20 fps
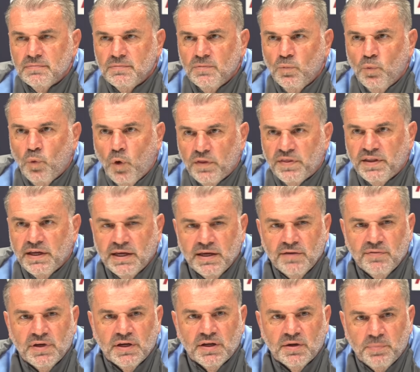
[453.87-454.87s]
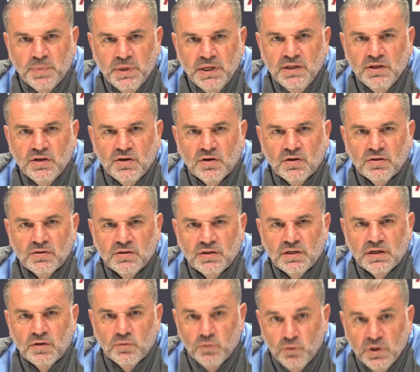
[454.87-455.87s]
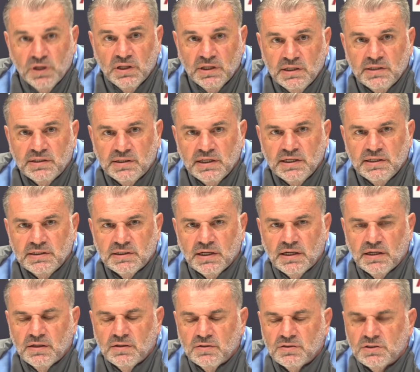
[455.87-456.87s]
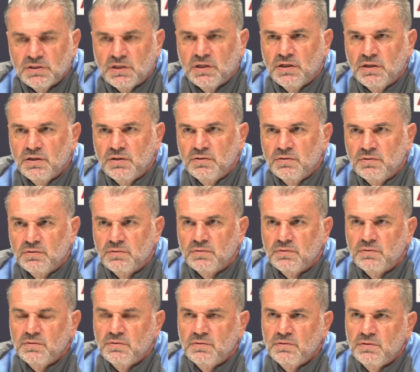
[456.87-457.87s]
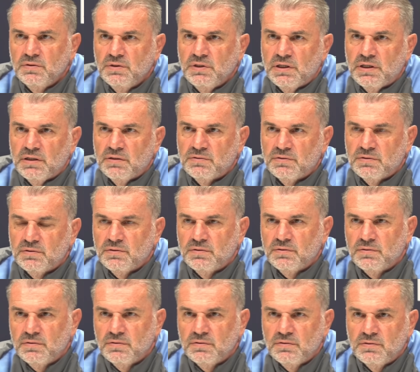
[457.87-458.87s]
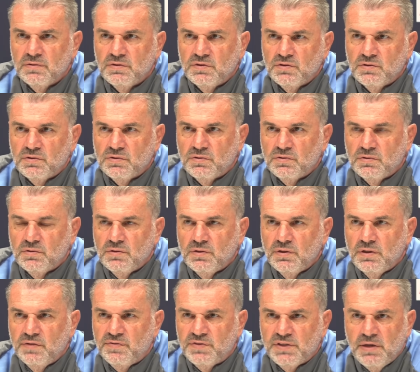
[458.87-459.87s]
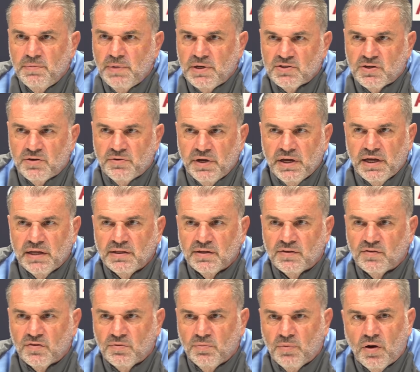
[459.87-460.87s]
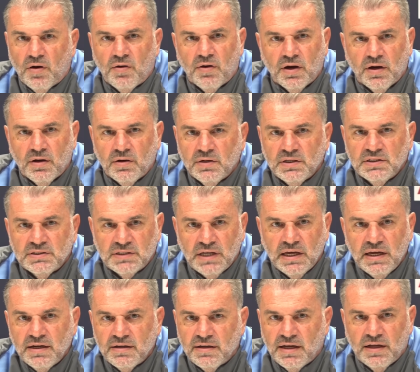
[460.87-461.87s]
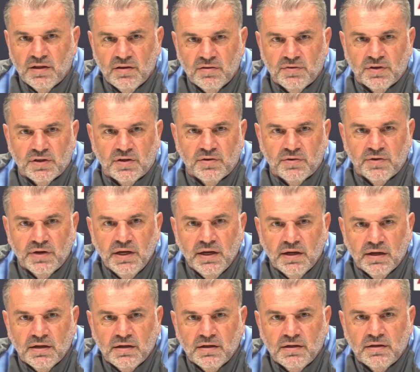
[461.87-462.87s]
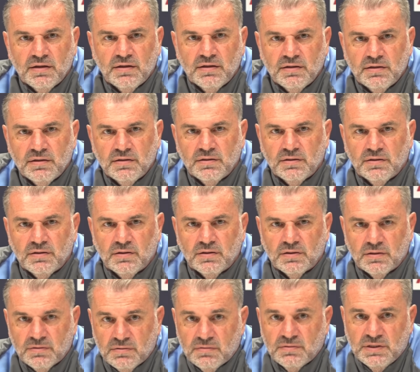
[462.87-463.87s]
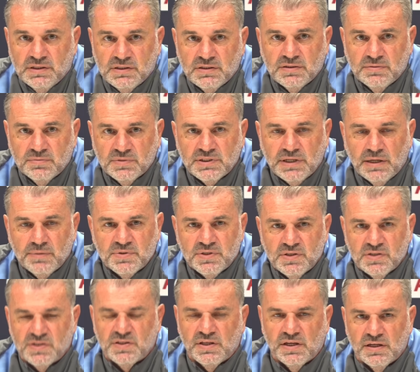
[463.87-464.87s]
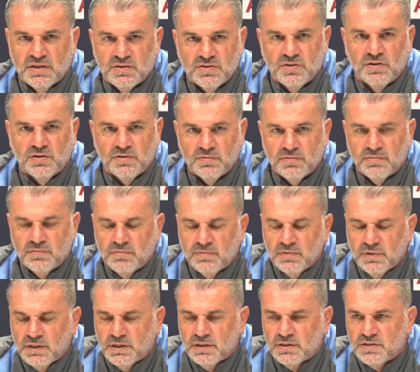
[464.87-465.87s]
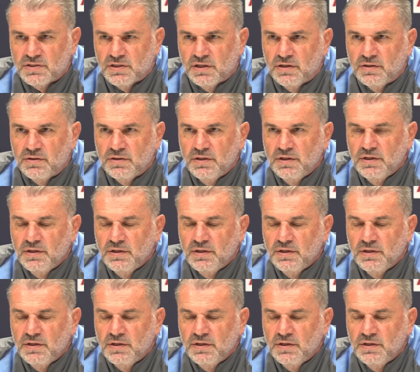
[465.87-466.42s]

what they're giving an opinion on, you know, really detailed. So, you know, if Timo's career ended tomorrow, he's had a hell of a career. Like, there's some substance there. It's not, you know, so